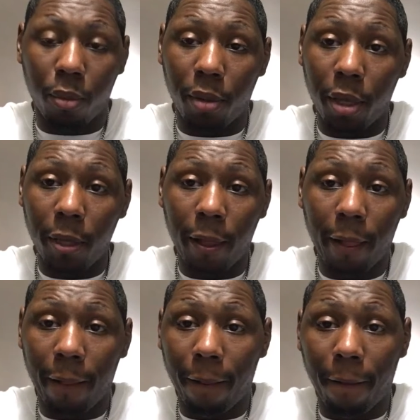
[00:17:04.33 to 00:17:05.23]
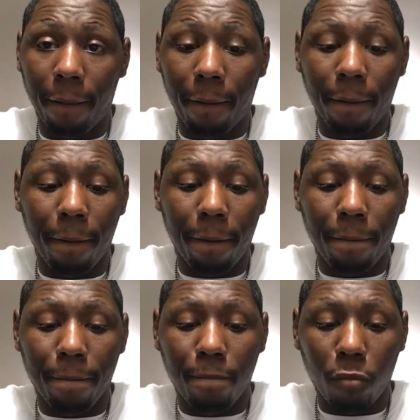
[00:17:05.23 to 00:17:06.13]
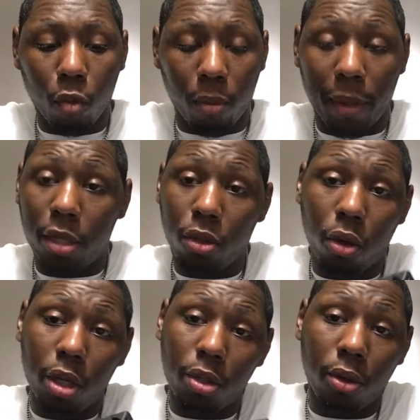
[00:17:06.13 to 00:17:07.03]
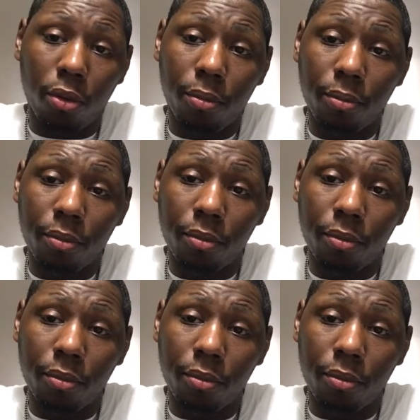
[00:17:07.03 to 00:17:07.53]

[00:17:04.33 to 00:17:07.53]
with me, when my daughter's home,